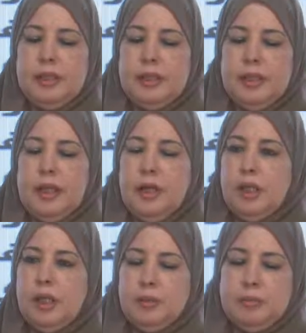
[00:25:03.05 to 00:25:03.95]
with
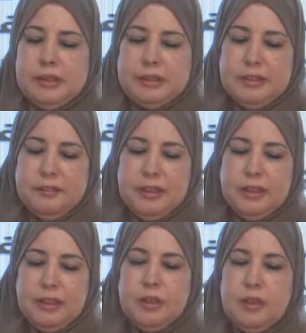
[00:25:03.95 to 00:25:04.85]
the return
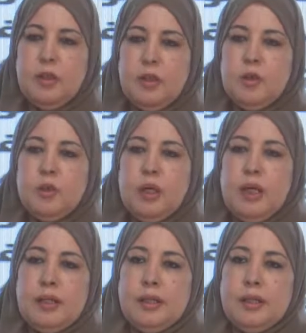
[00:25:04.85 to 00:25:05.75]
of many people
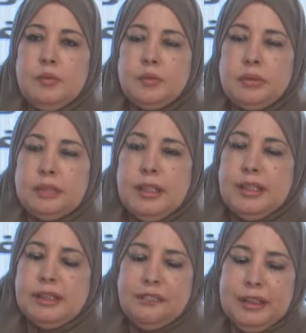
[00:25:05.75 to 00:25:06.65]
returning
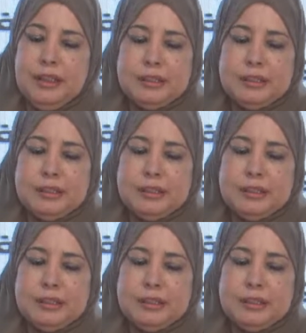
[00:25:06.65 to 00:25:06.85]
from